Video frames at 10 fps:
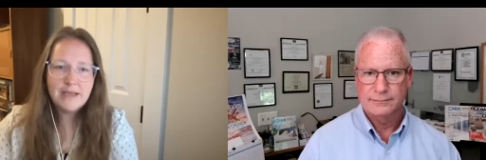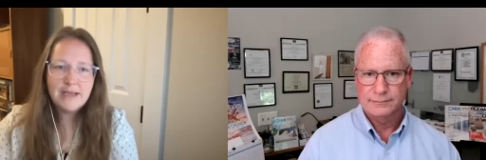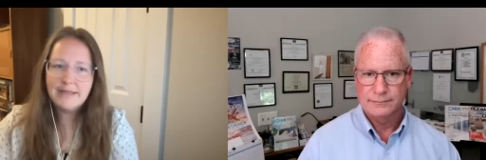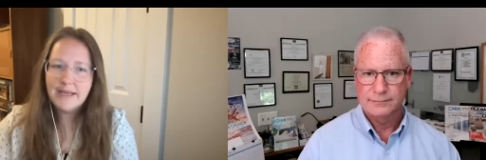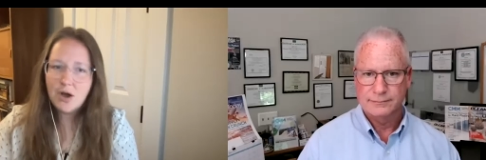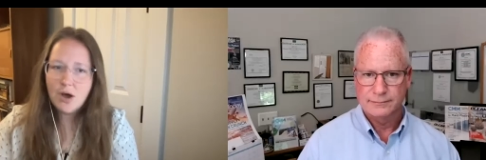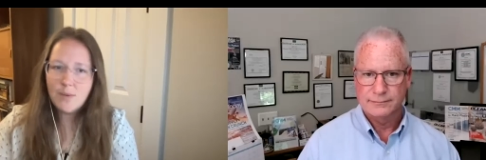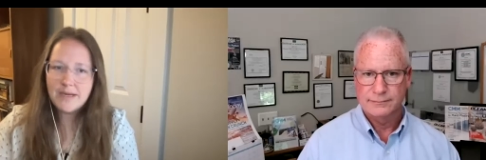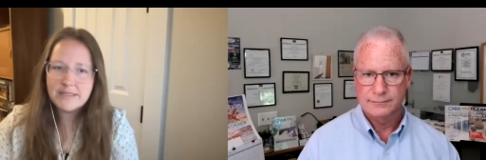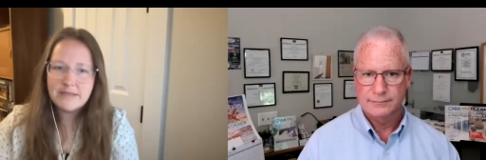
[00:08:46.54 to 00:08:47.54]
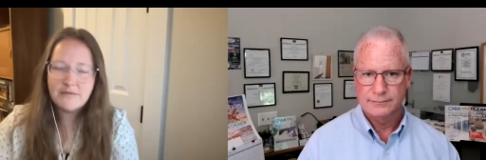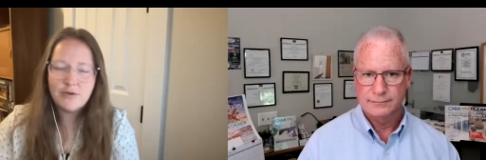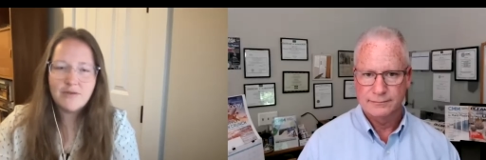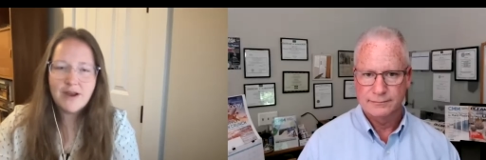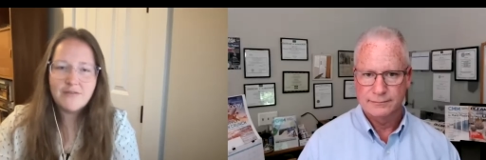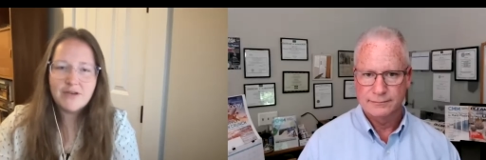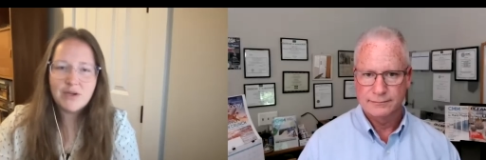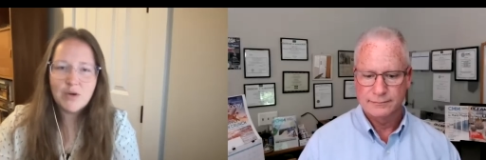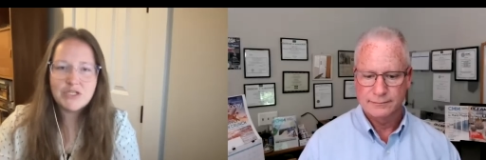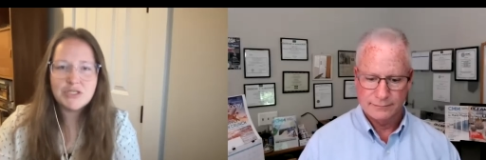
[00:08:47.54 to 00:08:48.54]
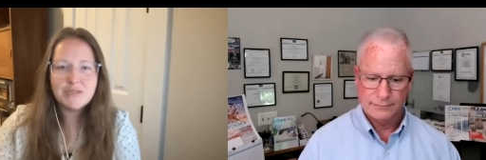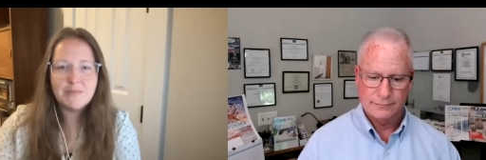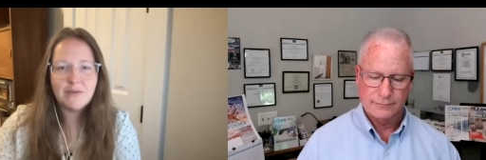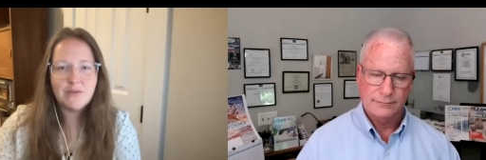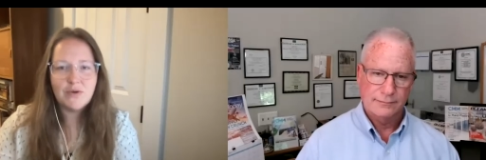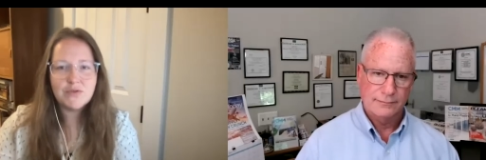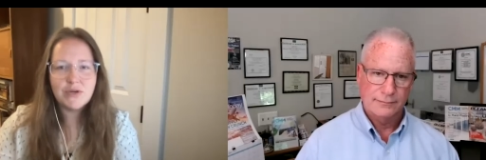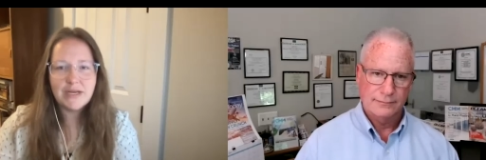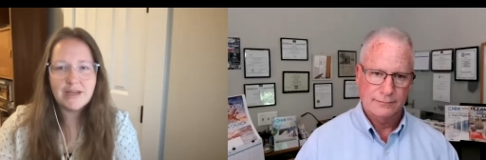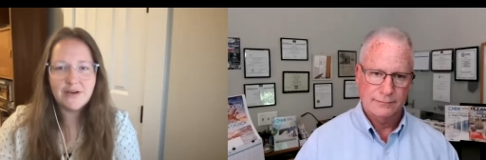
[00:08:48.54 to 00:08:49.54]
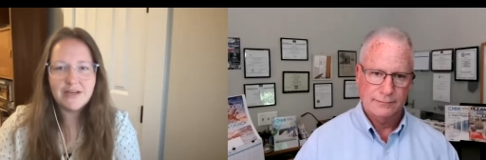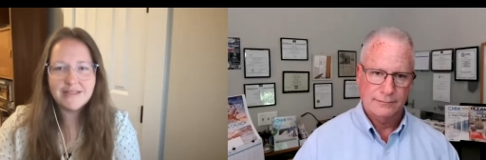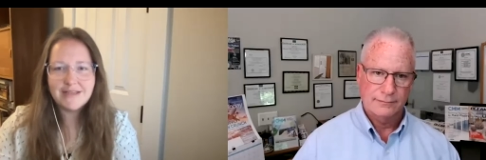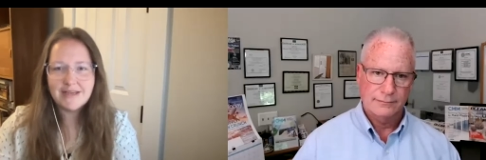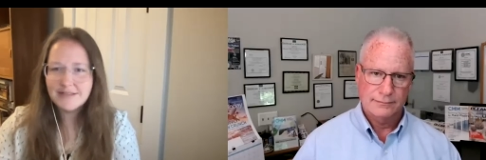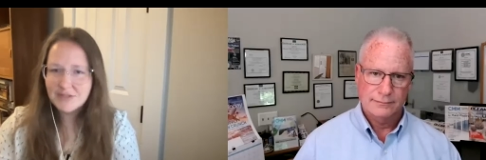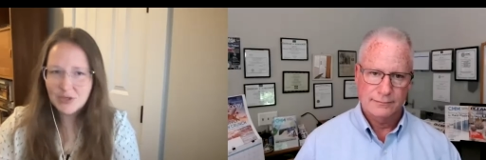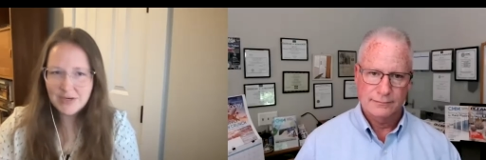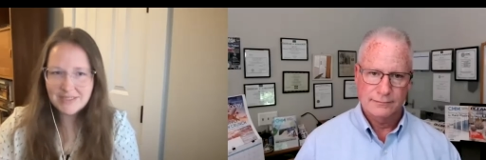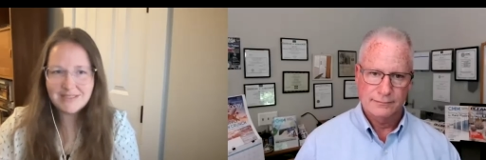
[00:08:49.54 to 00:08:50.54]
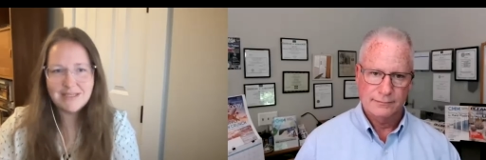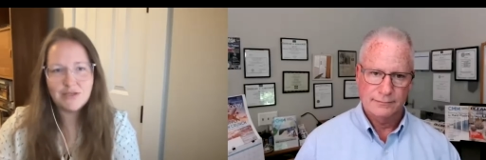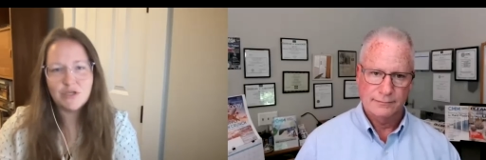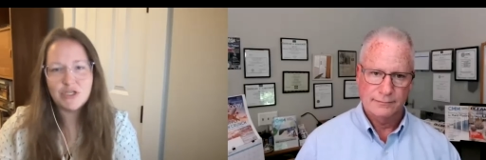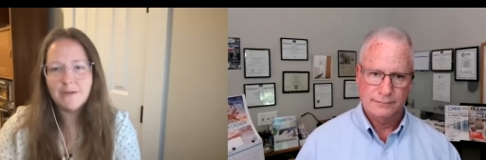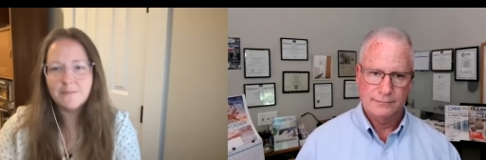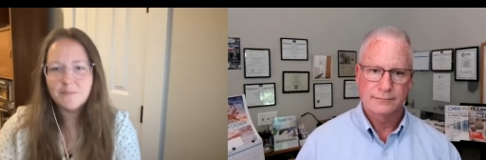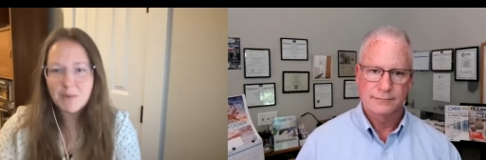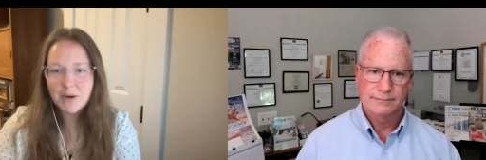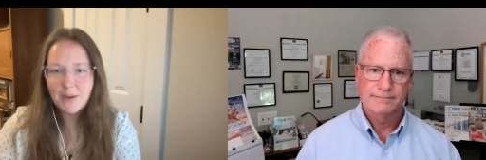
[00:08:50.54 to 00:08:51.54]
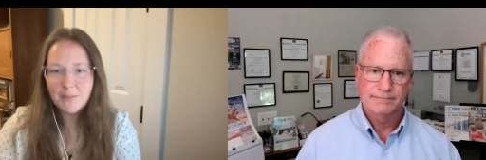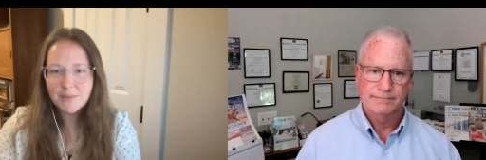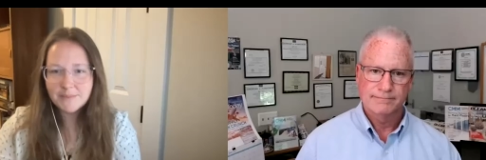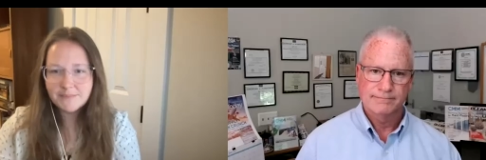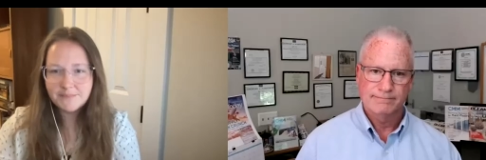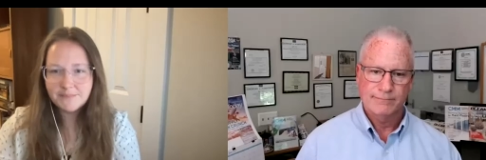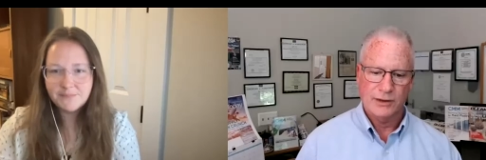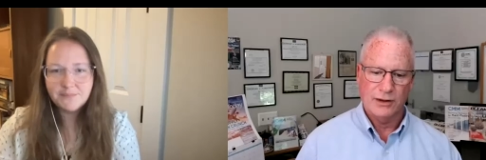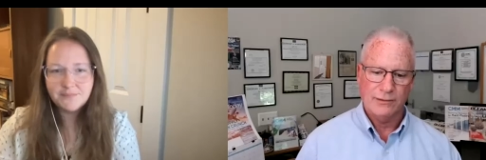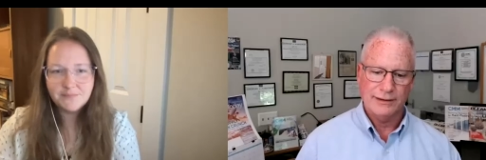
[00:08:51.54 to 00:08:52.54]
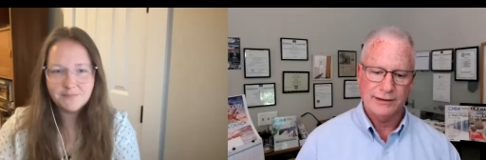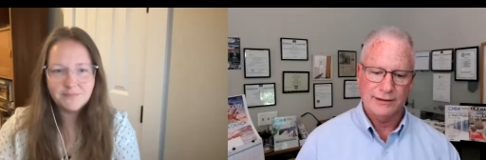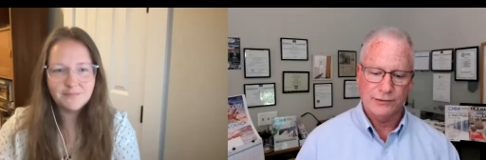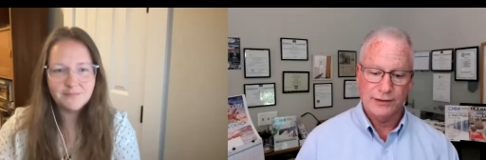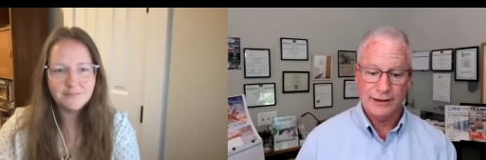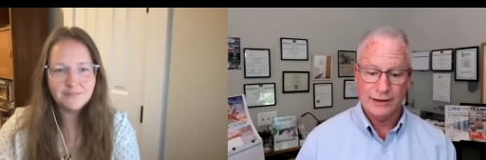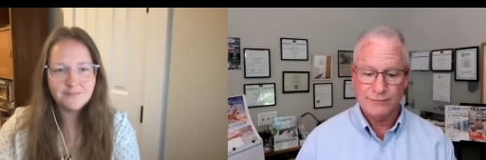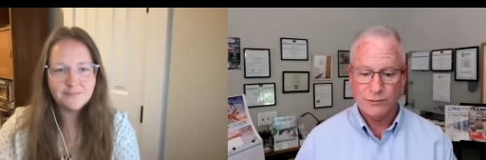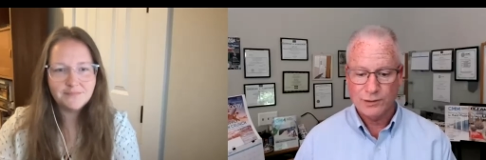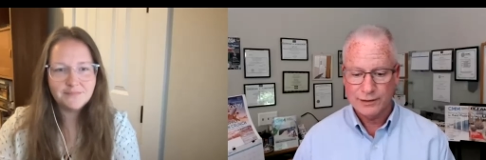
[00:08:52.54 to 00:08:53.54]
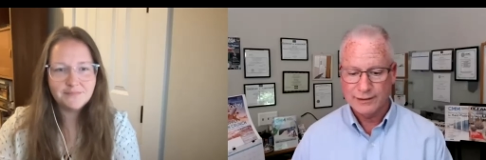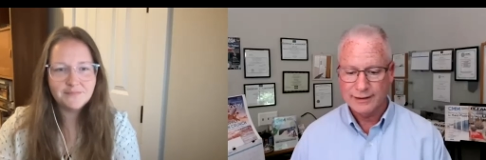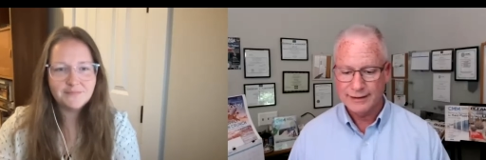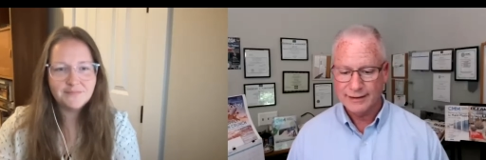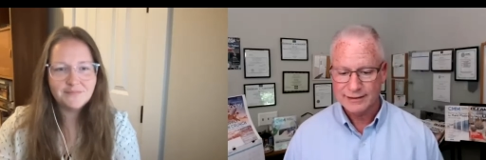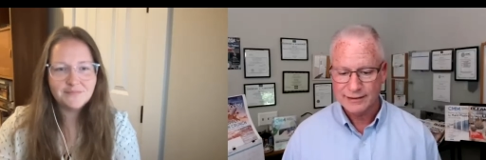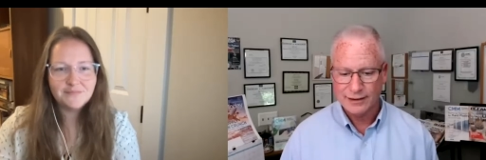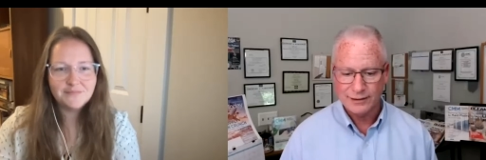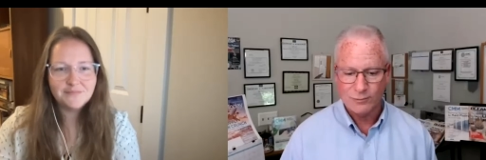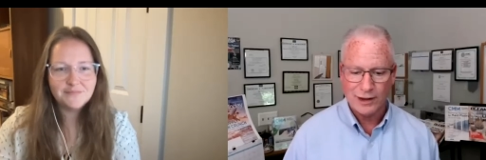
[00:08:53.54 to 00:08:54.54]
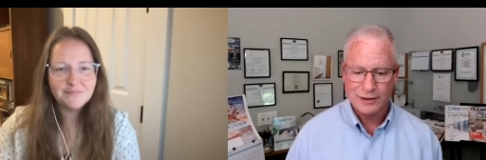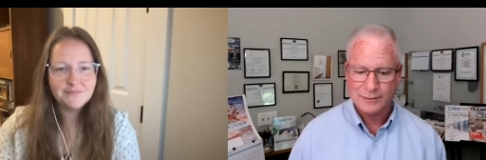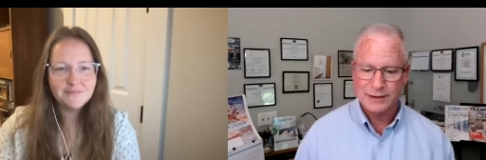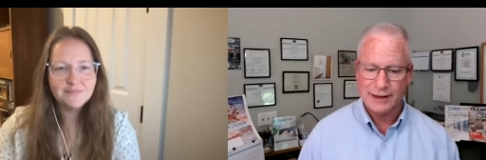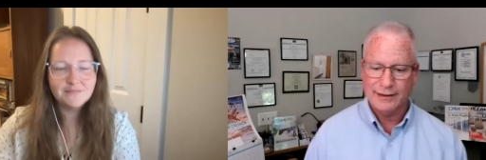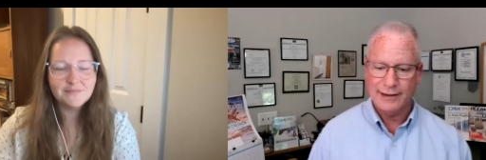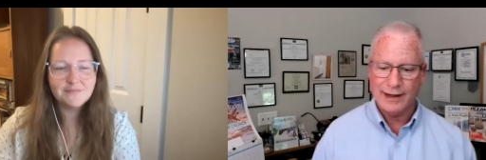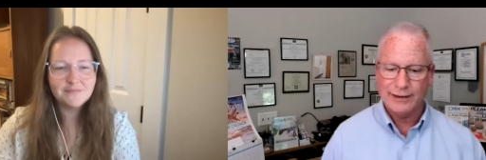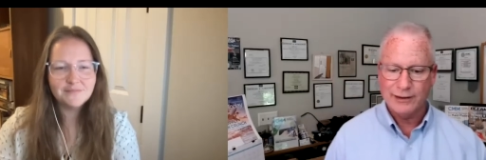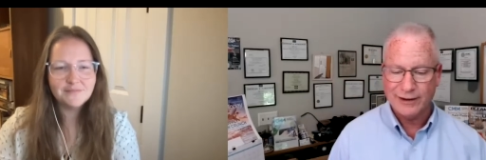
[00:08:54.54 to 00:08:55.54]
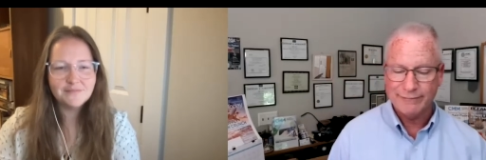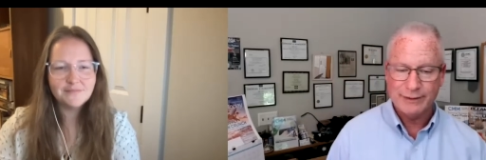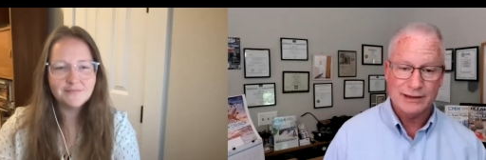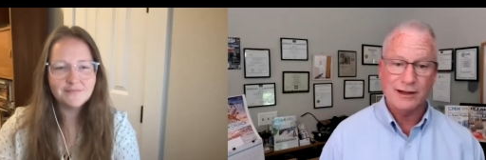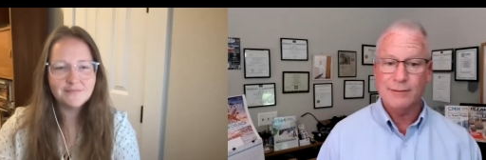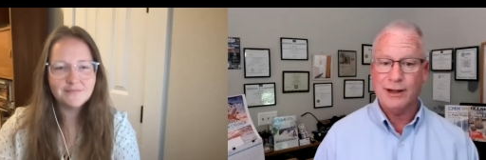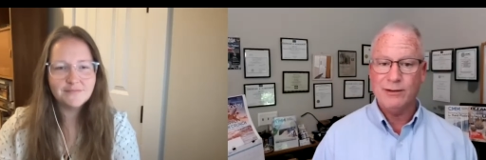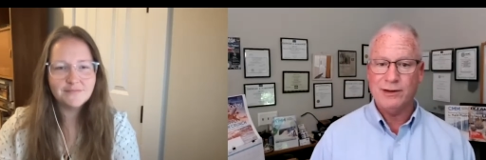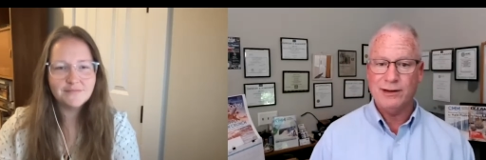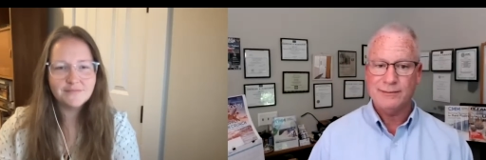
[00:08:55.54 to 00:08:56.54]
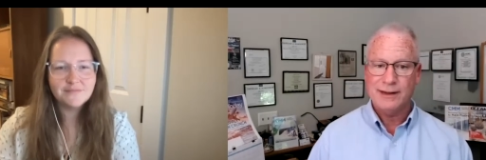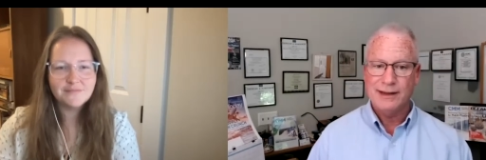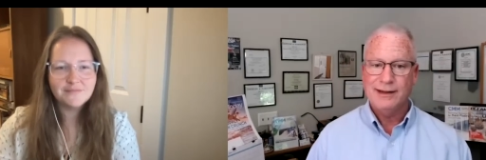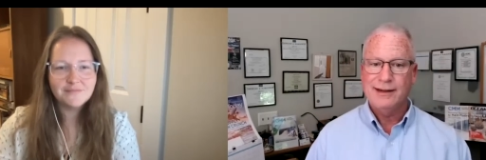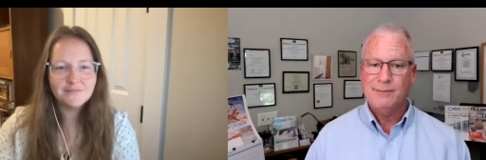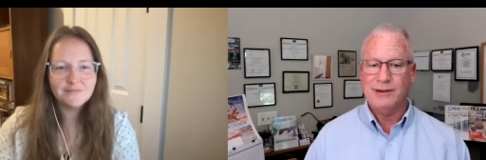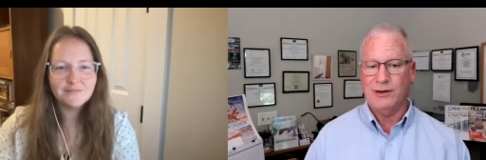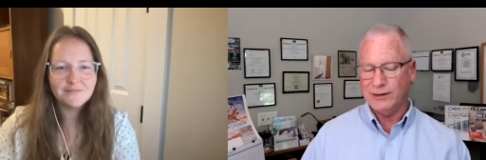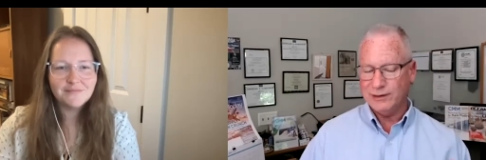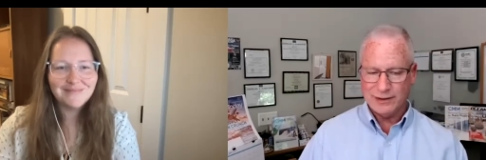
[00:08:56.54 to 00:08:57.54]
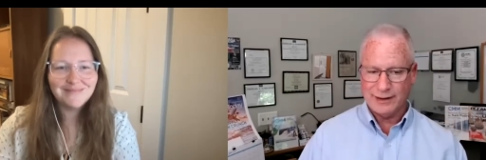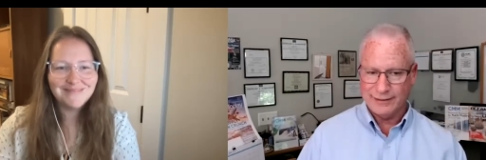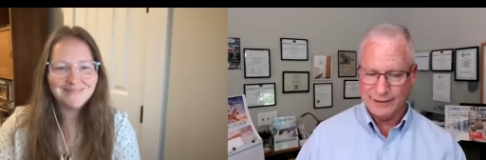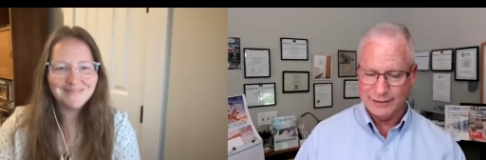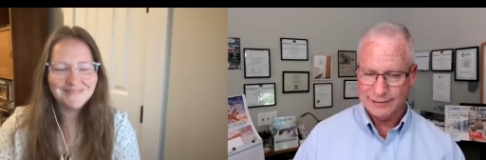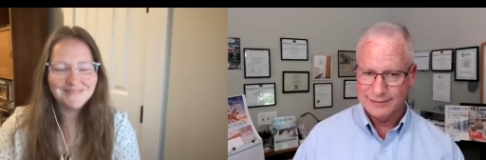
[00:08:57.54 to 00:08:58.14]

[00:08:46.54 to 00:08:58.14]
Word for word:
Speaker 1: And like always, if you ever have any questions about those or any other insects, don't hesitate to reach out. I'm here to help.
Speaker 2: All right, Jennifer, thank you for the lesson on wasps. And now I know I've been stung by one, but only one, I think.